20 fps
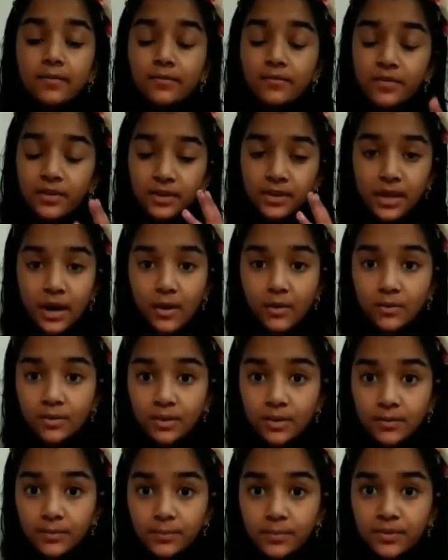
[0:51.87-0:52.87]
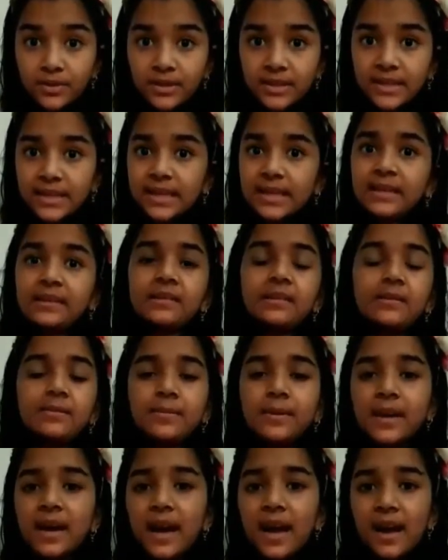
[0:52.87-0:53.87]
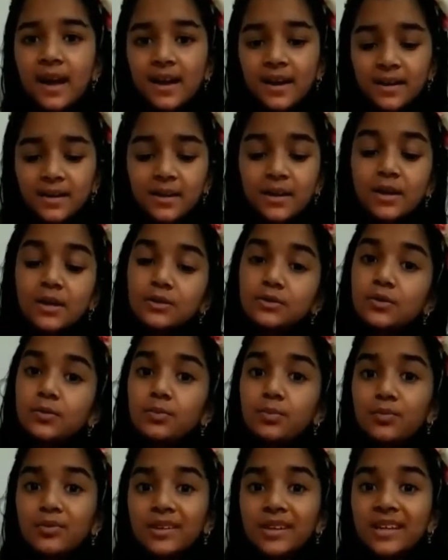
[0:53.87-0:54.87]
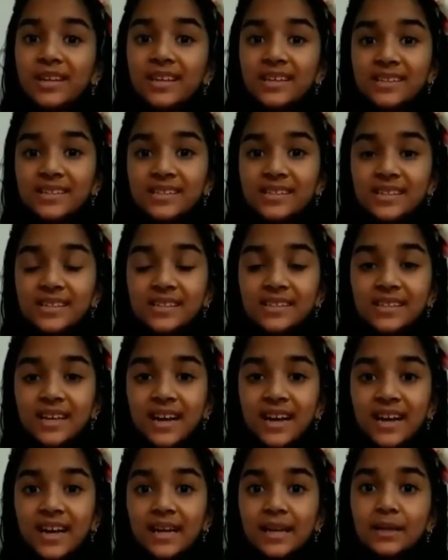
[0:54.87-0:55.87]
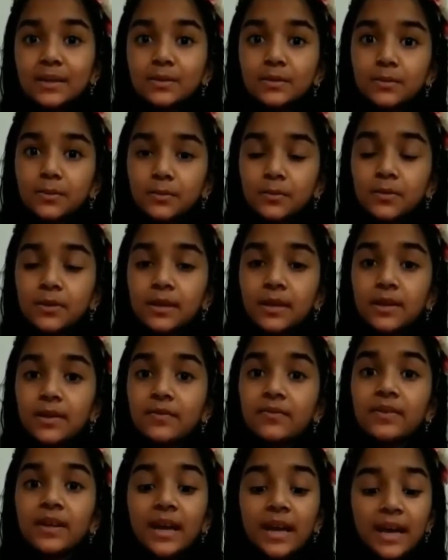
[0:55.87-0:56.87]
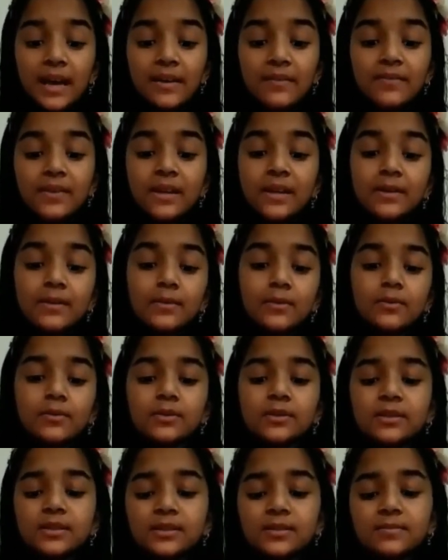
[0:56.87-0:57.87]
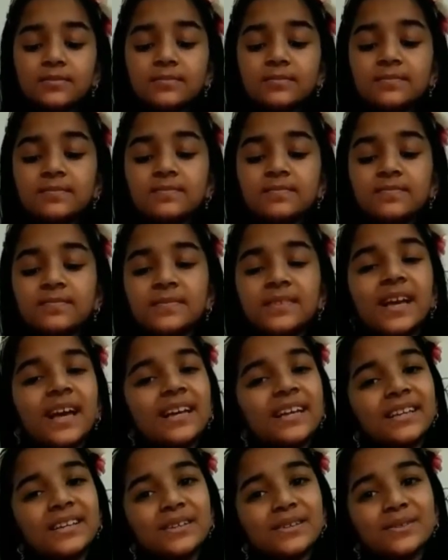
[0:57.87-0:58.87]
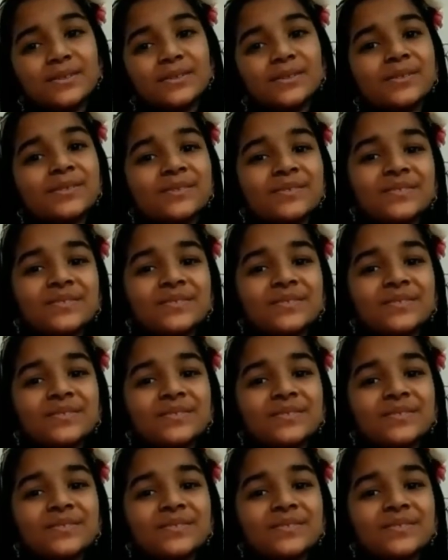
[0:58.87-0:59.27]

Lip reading: without a pulley, it will be hard. So pulley is designed to lift heavy loads. Thank you.